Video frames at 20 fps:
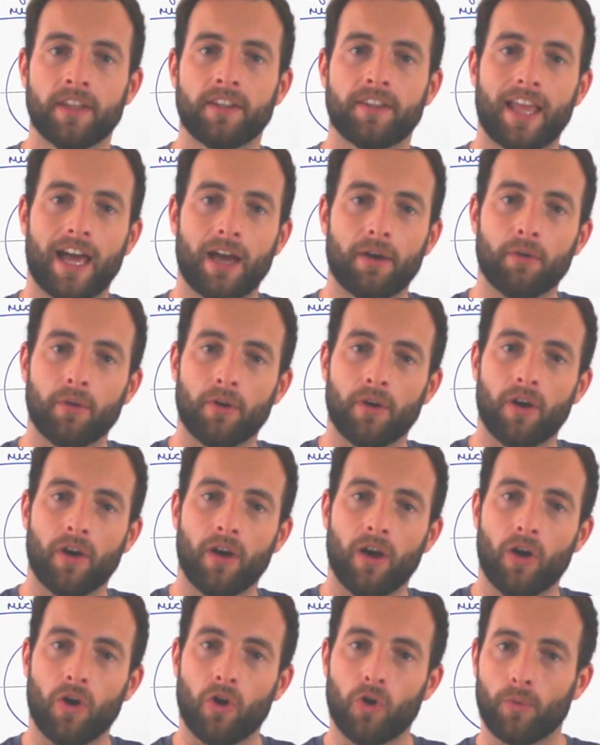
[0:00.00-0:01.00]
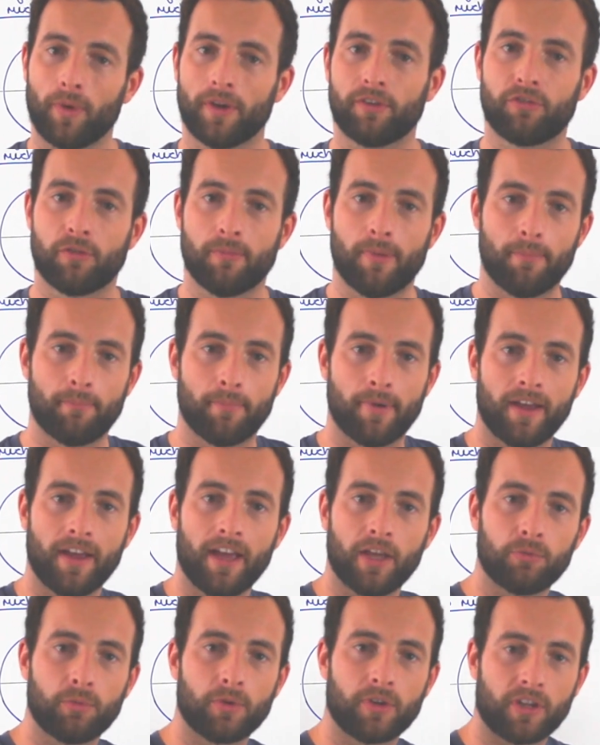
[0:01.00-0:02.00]
Now, always remember,
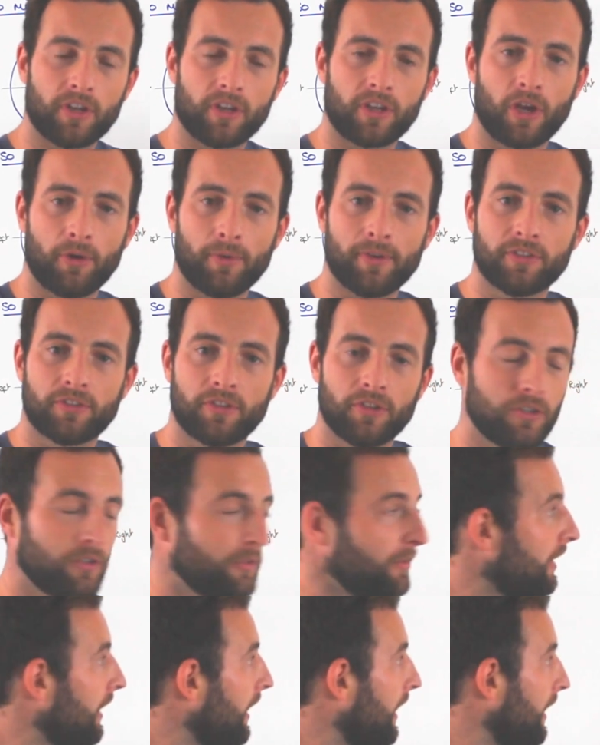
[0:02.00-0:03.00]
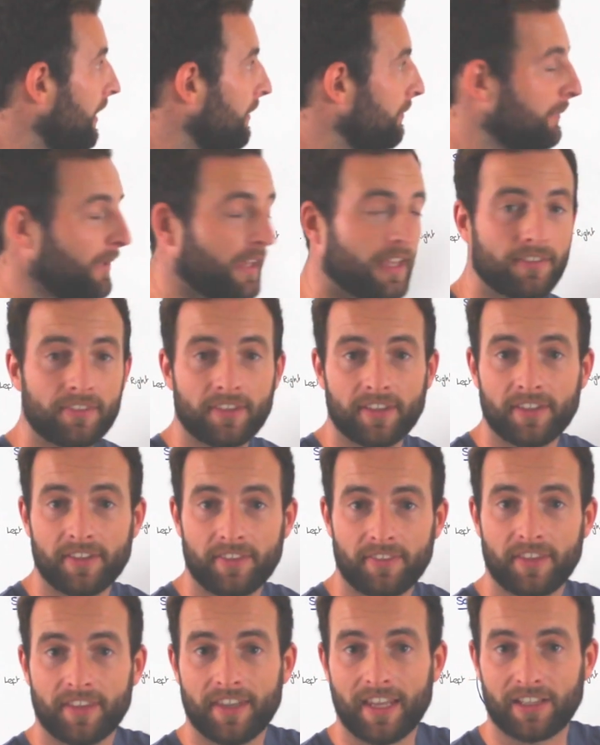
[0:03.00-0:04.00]
as we're going to go into
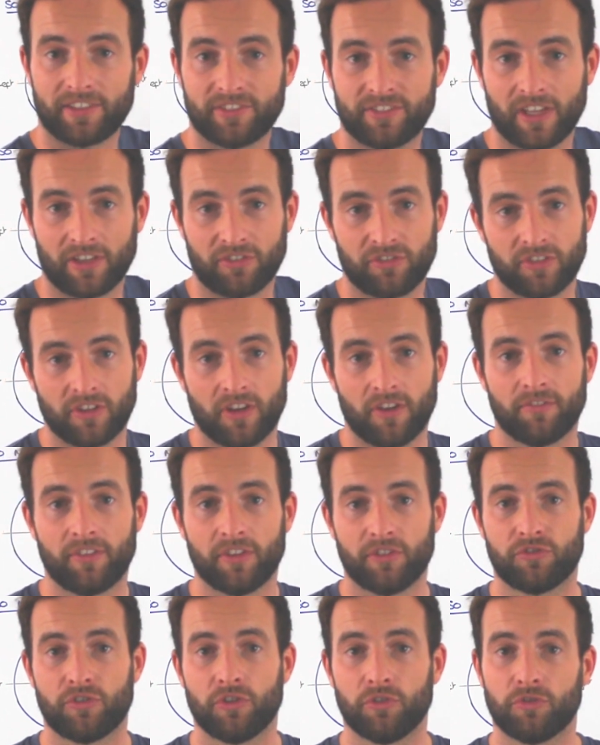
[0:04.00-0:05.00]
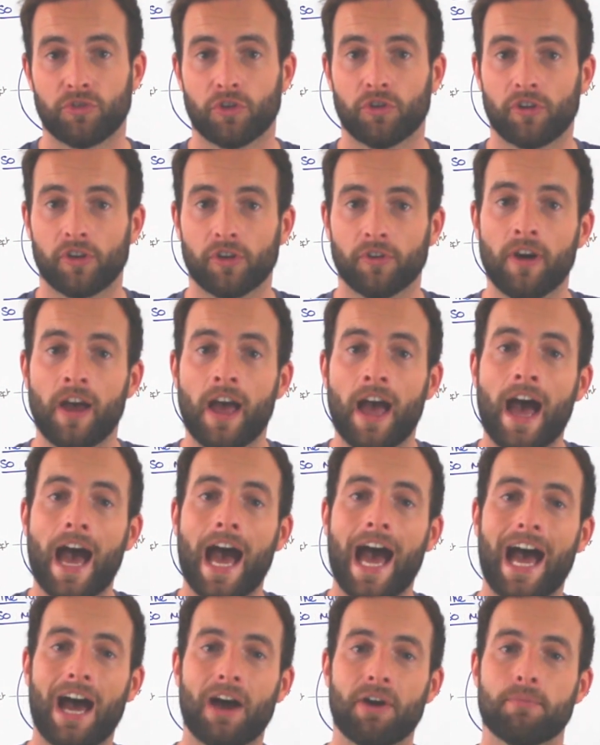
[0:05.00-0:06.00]
in the next section of this tutorial,
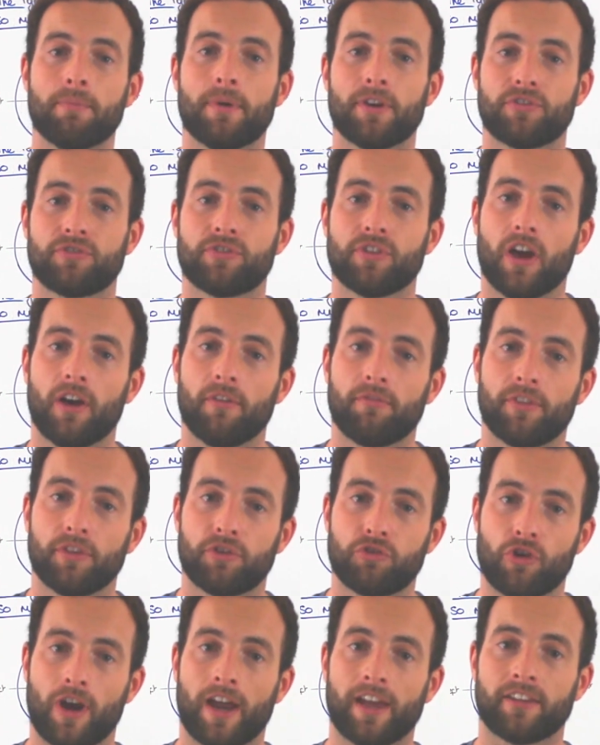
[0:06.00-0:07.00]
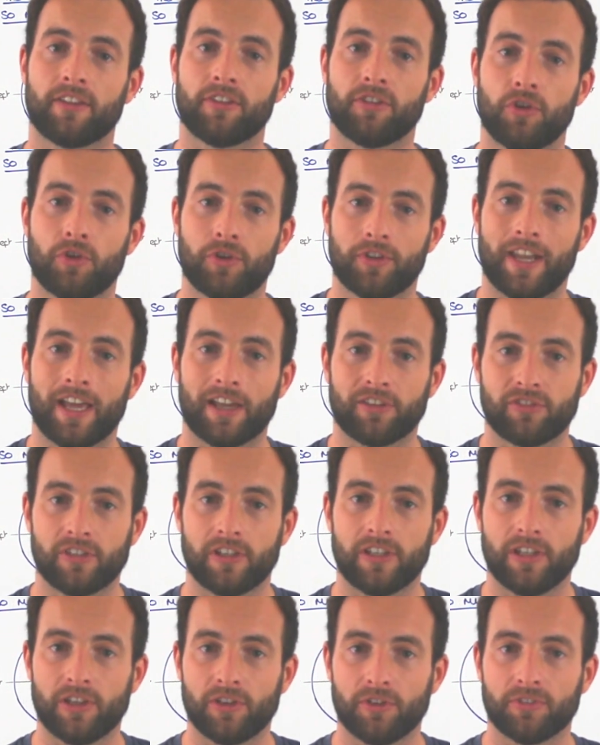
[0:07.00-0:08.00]
how much of the track you can
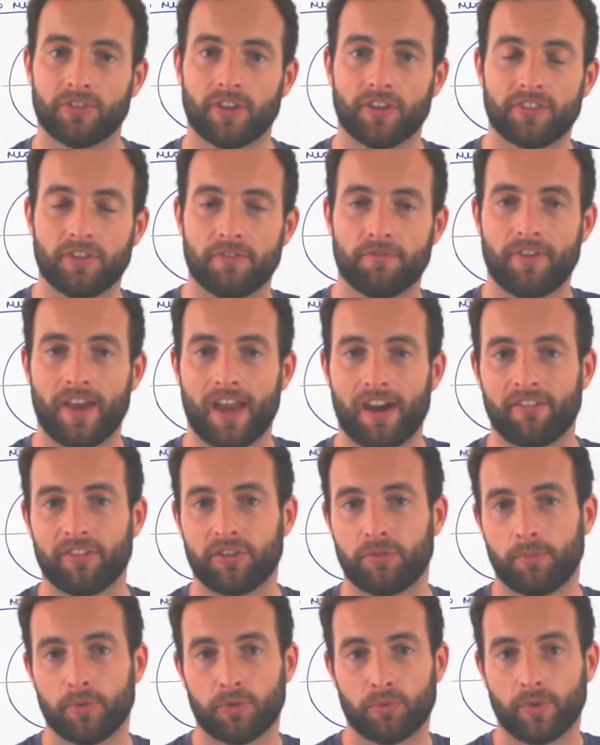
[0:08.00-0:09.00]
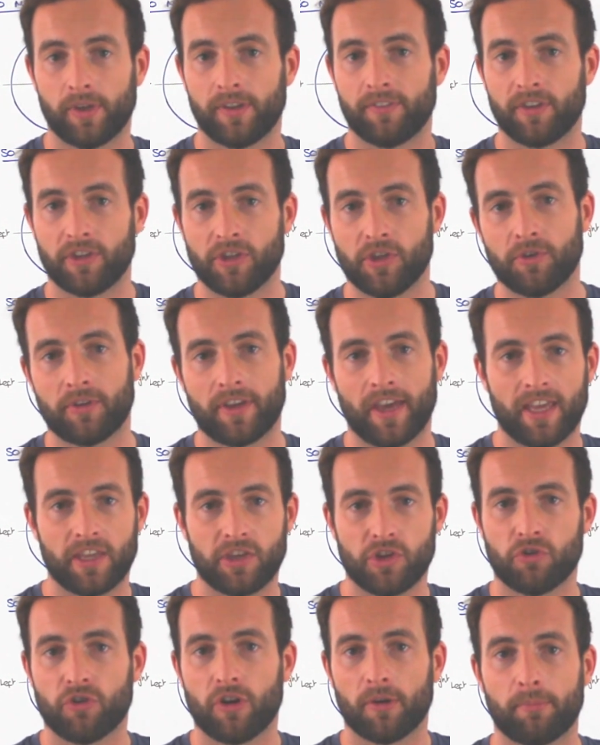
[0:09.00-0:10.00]
actually use, as it varies between the UK,
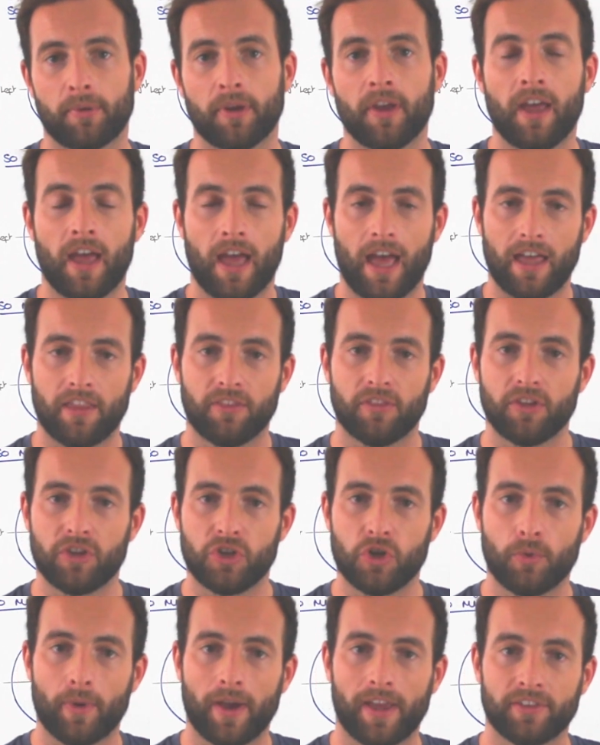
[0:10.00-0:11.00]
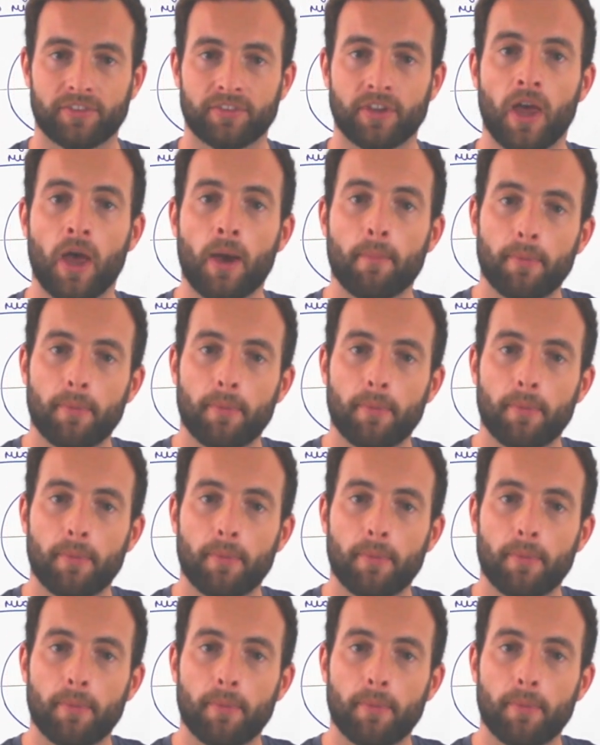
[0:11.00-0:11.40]
Europe, and the US.